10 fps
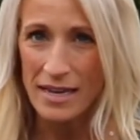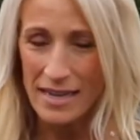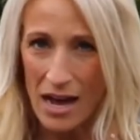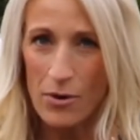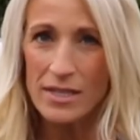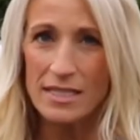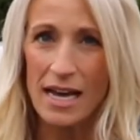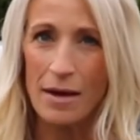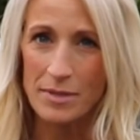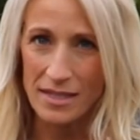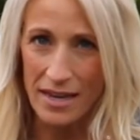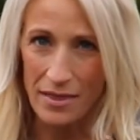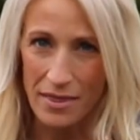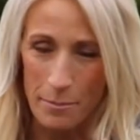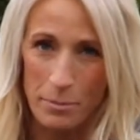Now it's time to
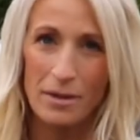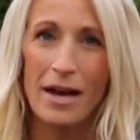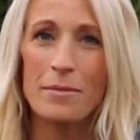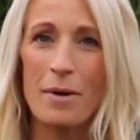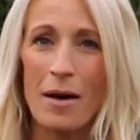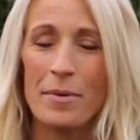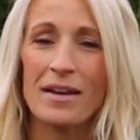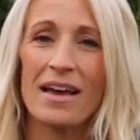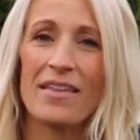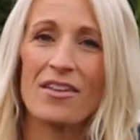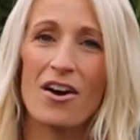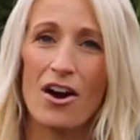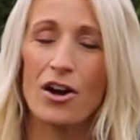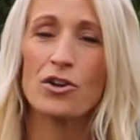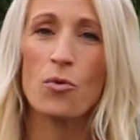get the blood pumping and the
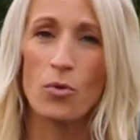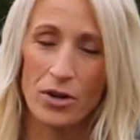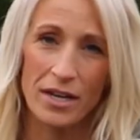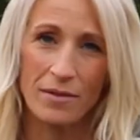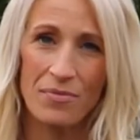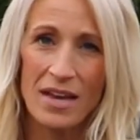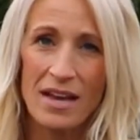heart working.